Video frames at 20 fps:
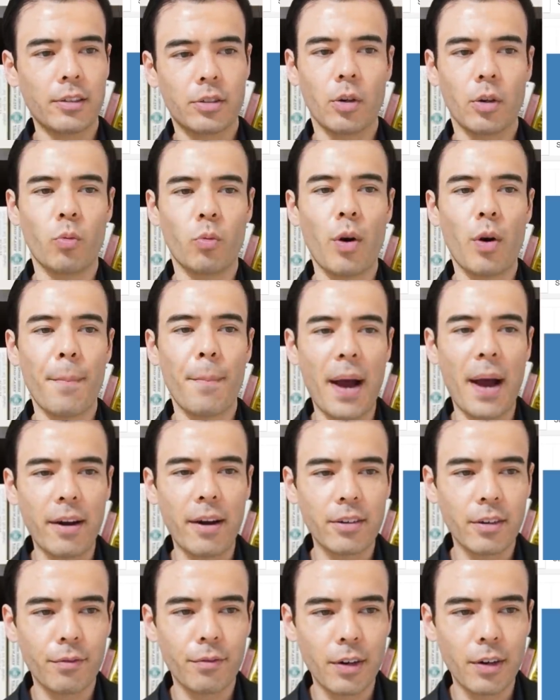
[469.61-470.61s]
So
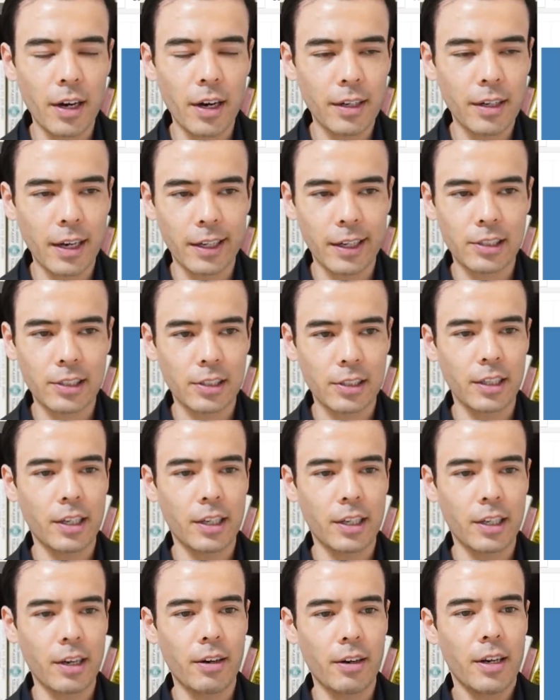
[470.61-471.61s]
rebounding very nicely
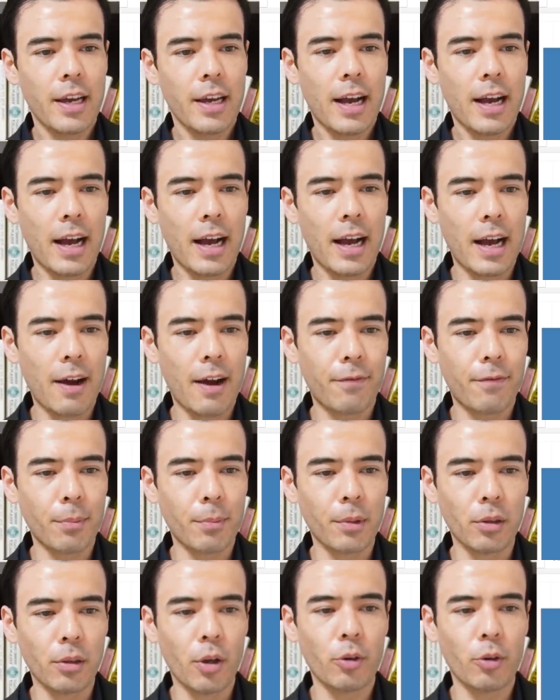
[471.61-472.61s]
here from
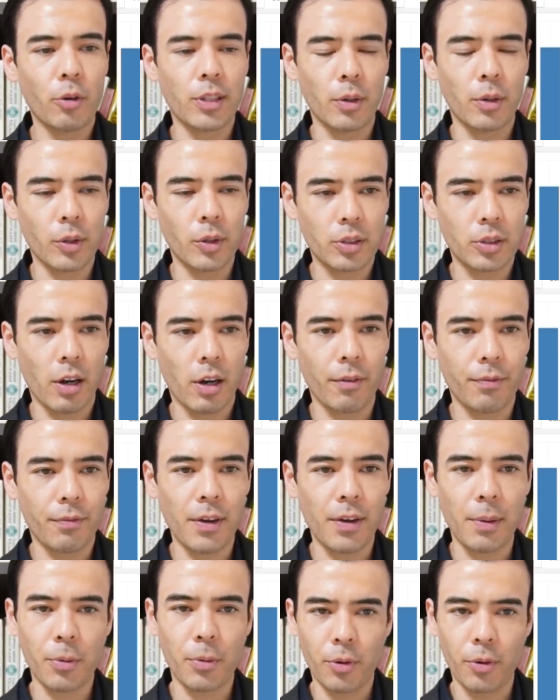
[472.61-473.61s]
the lows that we saw in
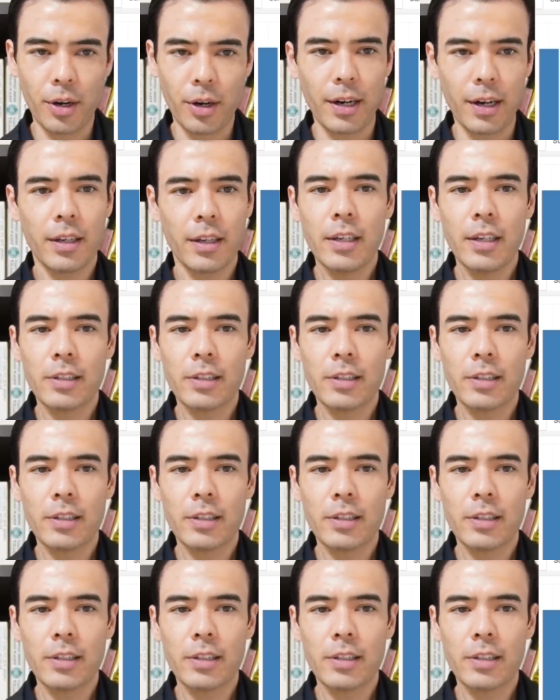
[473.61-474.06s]
February.